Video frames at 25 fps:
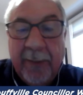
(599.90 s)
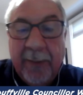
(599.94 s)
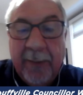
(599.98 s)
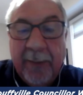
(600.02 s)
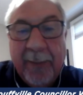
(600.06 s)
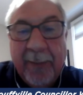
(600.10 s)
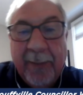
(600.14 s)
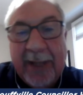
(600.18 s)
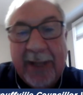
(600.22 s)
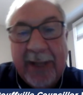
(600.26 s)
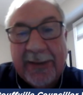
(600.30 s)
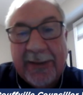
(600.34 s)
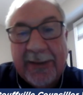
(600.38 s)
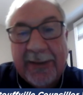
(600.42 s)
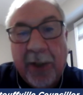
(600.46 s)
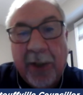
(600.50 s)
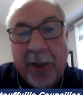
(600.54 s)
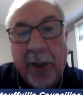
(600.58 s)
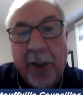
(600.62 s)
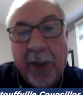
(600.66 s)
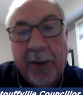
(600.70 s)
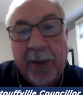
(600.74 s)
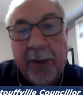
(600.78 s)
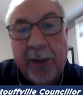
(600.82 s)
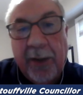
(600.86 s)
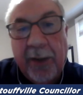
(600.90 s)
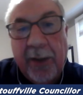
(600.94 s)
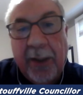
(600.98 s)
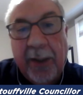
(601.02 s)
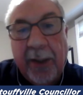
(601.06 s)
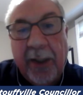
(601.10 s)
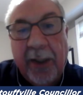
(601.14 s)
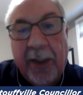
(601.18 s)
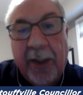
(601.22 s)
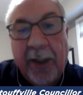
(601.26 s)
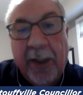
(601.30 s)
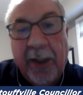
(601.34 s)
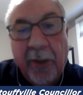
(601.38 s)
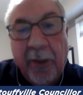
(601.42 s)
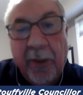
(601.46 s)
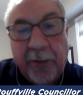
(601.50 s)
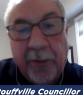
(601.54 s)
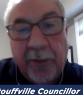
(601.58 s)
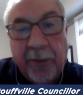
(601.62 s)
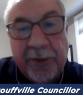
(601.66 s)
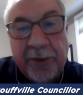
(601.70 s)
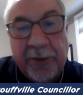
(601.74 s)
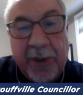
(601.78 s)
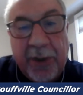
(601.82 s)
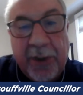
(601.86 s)
passing on,
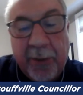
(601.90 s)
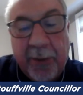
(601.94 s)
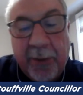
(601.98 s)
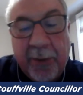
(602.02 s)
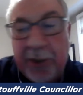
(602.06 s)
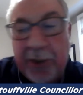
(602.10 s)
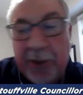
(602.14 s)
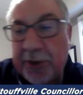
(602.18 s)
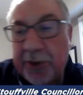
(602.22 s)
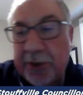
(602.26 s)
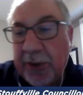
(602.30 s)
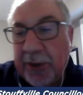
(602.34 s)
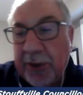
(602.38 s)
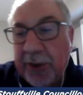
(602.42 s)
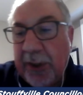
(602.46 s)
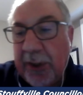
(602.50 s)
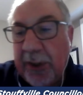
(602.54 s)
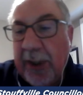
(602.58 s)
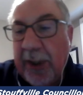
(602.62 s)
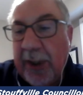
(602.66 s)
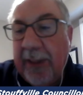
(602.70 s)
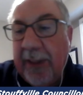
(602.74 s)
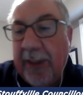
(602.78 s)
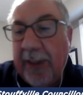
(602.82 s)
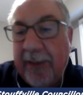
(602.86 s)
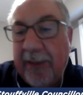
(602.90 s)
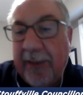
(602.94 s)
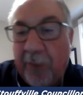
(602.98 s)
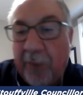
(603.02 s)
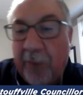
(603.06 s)
older generation. they've